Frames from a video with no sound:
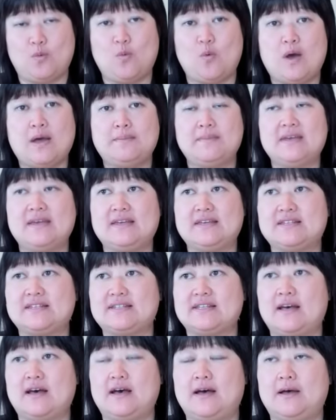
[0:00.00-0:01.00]
One
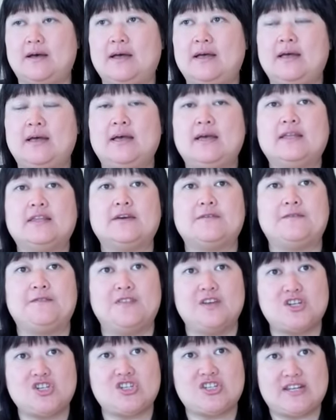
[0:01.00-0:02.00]
is uh, the
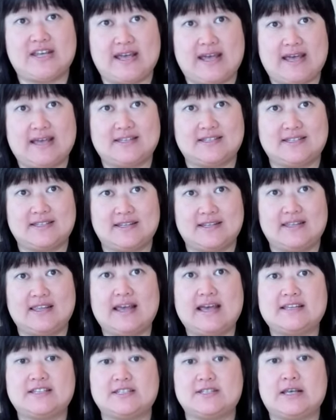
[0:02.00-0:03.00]
fish test
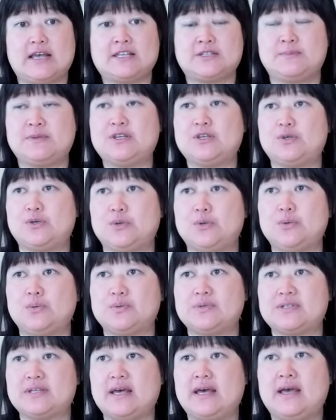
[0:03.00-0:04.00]
that has been
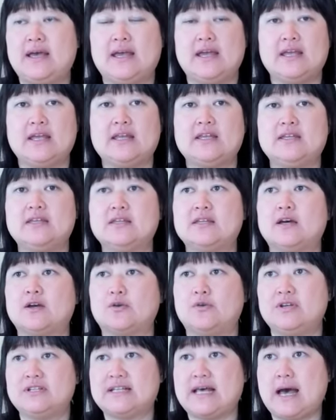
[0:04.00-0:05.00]
used in the
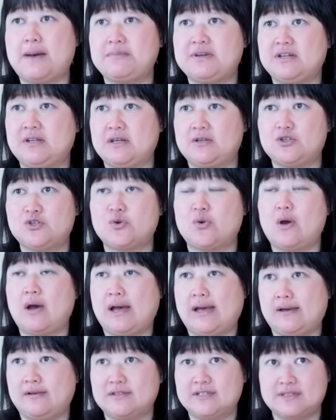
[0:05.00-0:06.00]
cross
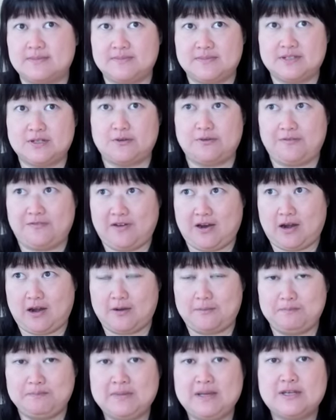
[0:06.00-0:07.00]
trials so far.
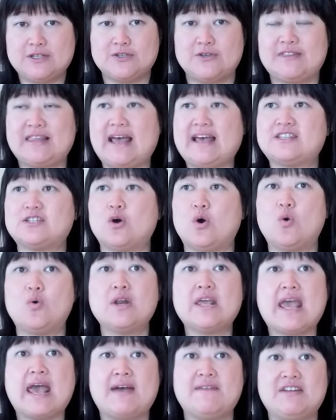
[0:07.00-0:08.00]
So that's the
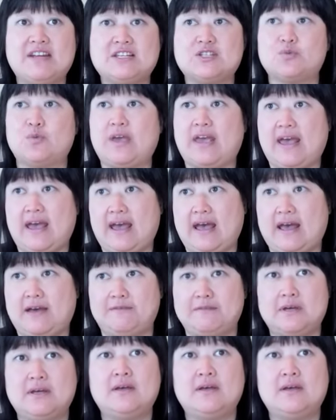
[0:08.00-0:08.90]
only evidence we have.